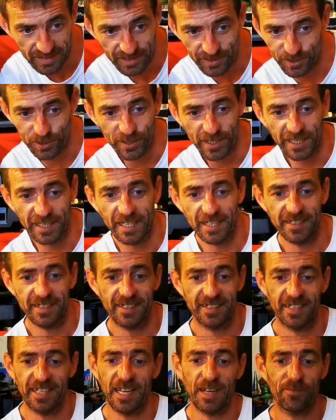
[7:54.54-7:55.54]
Looking at it
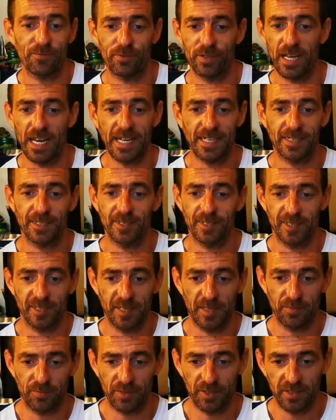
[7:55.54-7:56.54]
at every angle and
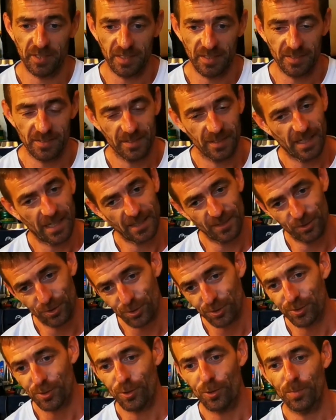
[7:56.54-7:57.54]
everything, I
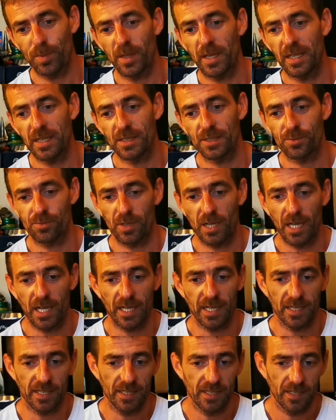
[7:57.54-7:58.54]
just hope it is
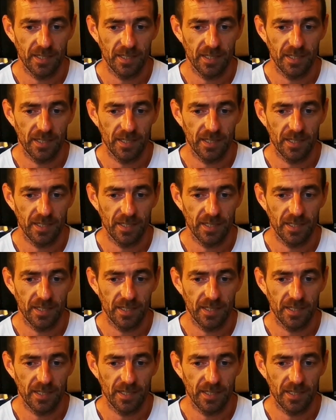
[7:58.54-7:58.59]
right.